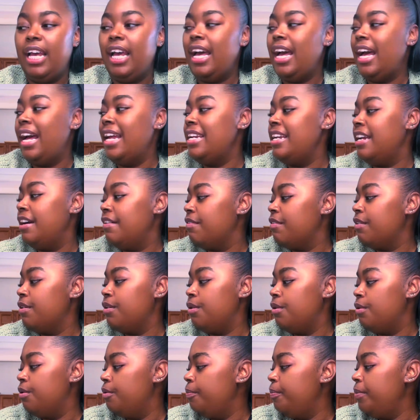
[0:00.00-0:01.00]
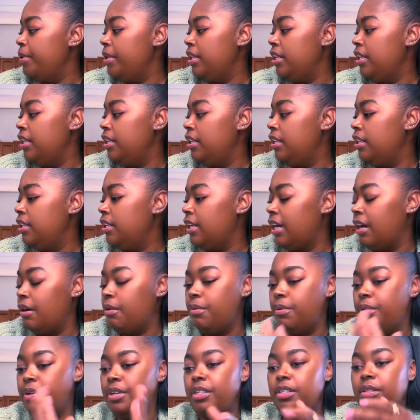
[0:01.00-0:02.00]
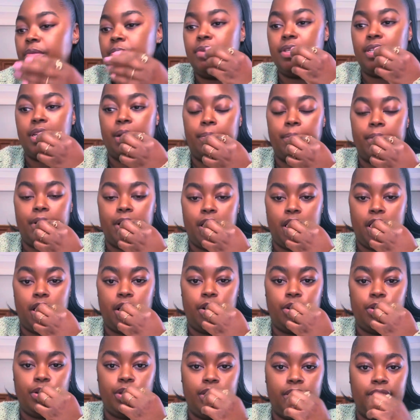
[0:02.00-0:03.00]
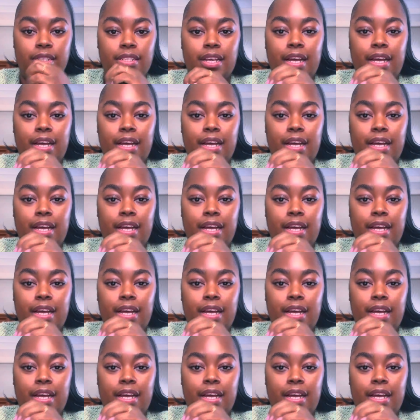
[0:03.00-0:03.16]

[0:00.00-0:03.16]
I ordered them separate, the greens.